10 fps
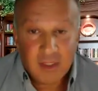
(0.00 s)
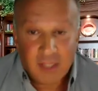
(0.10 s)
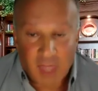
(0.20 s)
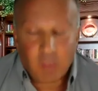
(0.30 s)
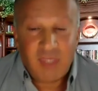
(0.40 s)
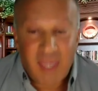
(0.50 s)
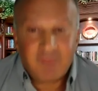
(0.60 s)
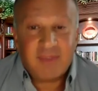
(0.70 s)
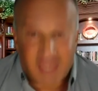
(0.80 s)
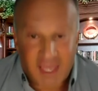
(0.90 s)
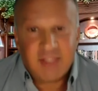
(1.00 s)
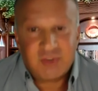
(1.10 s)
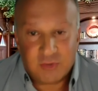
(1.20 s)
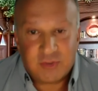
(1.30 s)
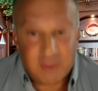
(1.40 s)
And we have the answer
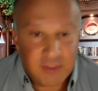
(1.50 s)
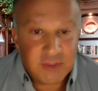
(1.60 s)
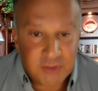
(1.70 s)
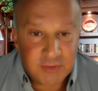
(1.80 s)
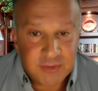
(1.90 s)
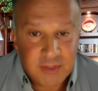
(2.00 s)
to their issues.